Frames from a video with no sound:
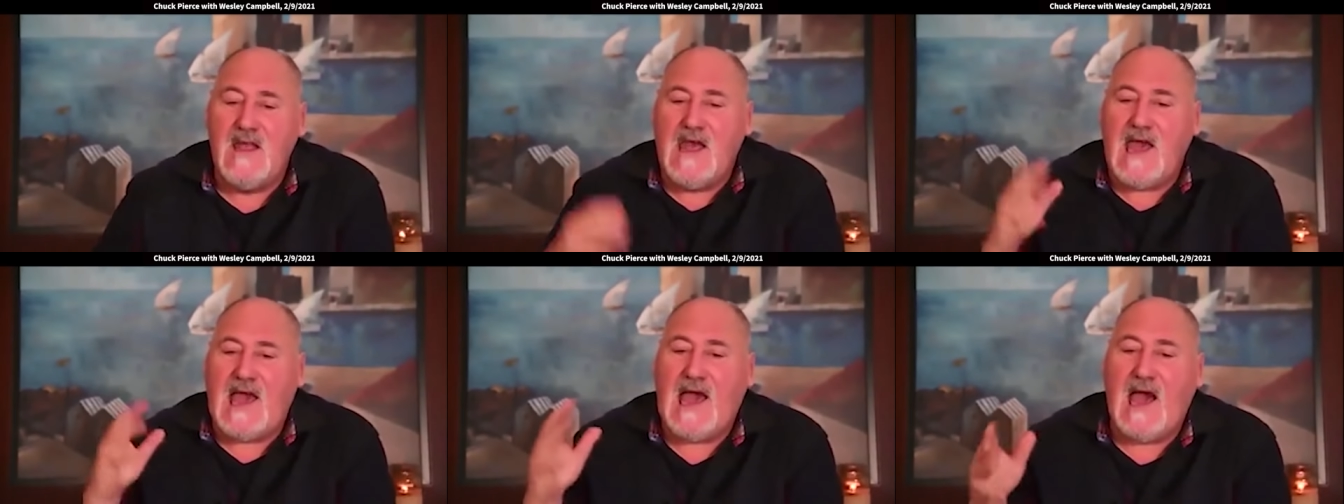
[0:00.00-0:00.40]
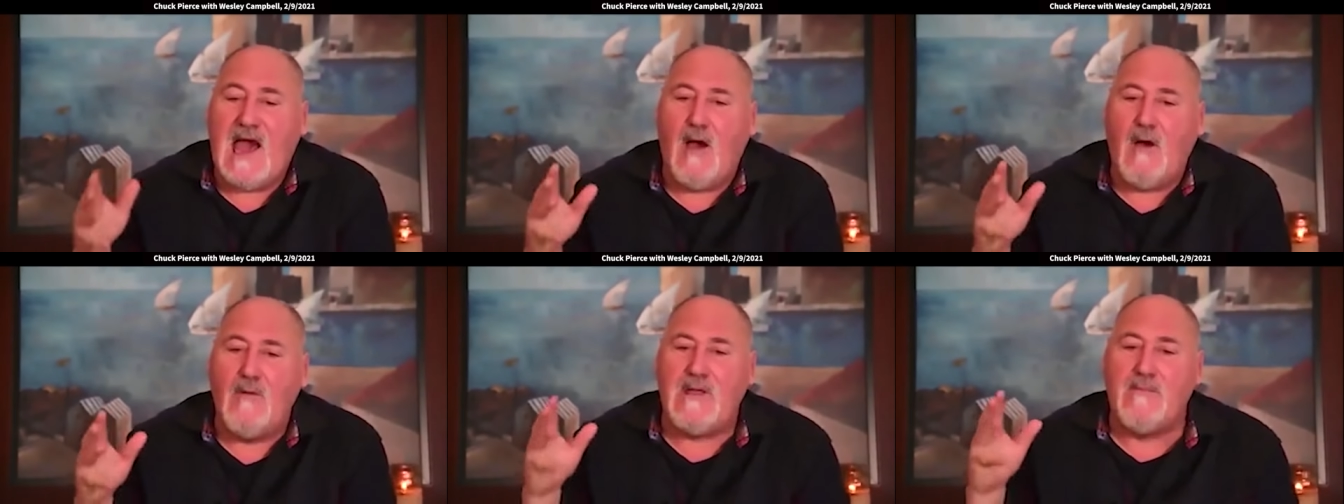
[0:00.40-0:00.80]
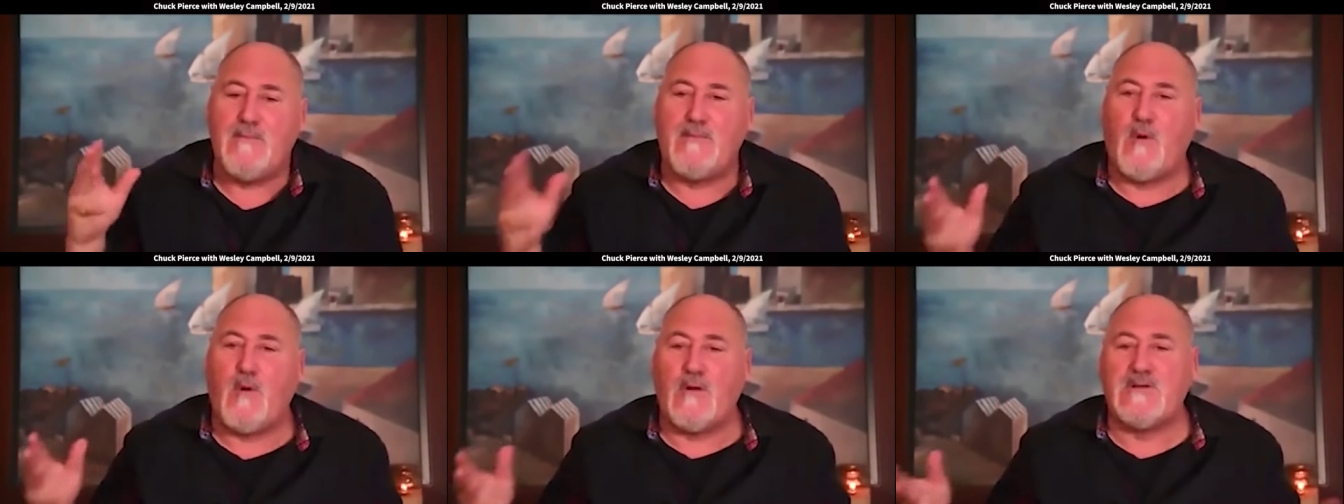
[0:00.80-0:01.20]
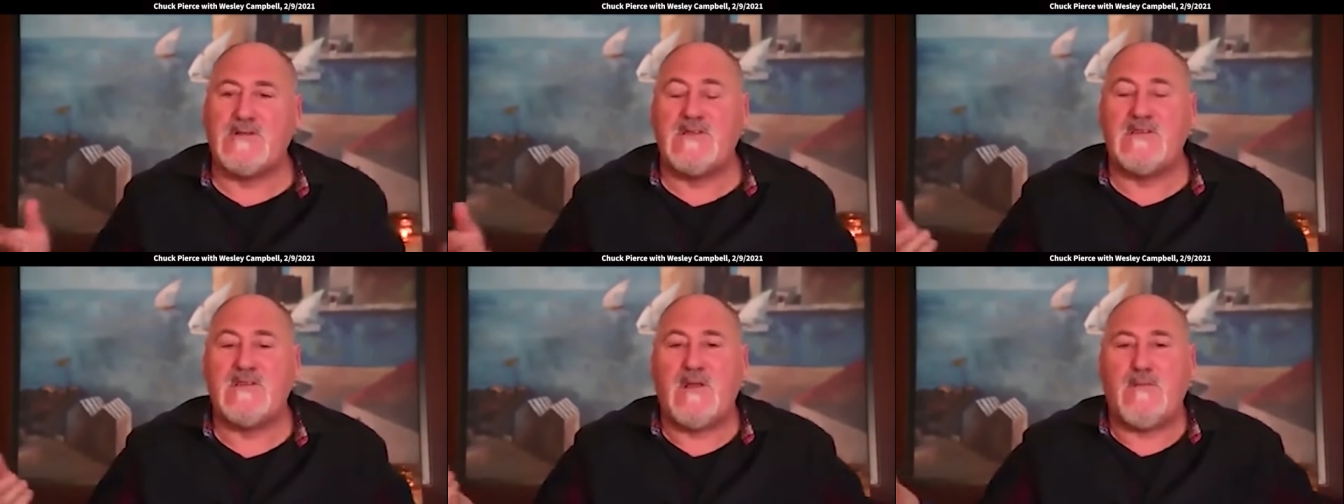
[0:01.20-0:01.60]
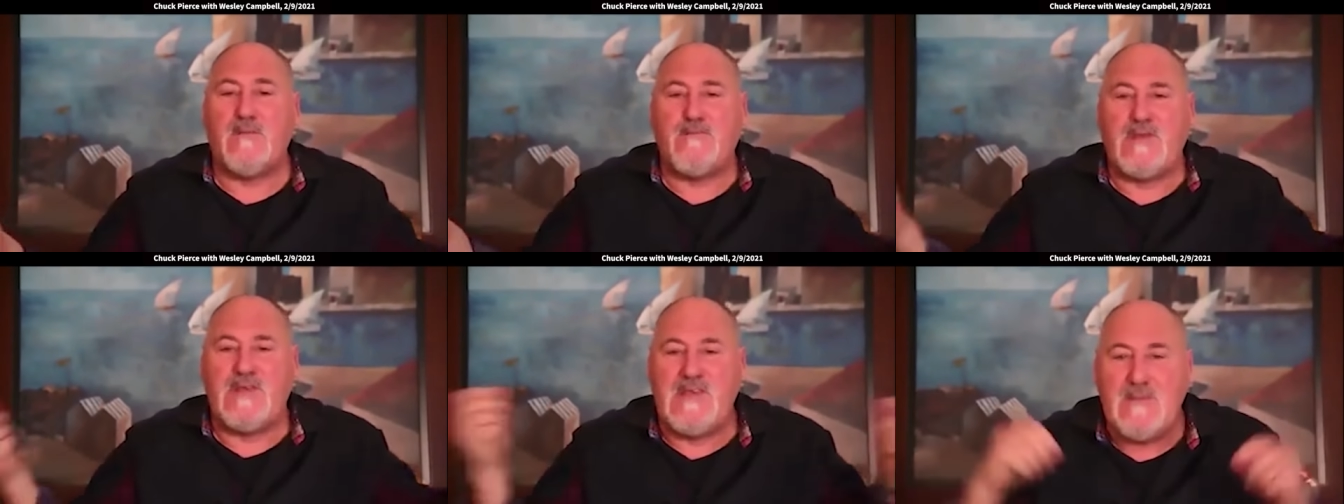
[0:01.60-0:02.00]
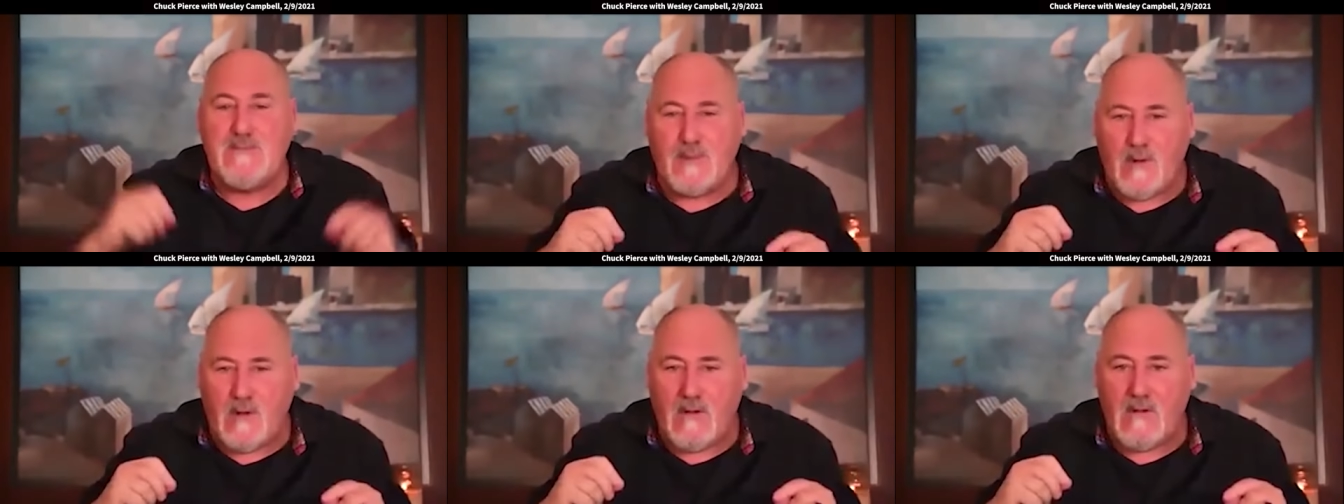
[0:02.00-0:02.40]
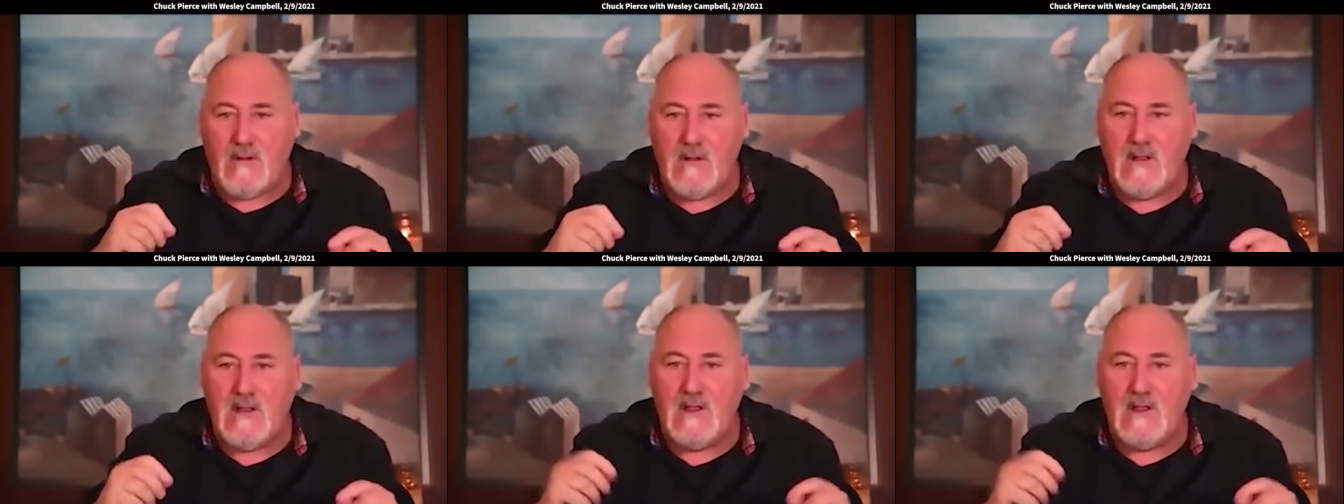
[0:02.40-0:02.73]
how important people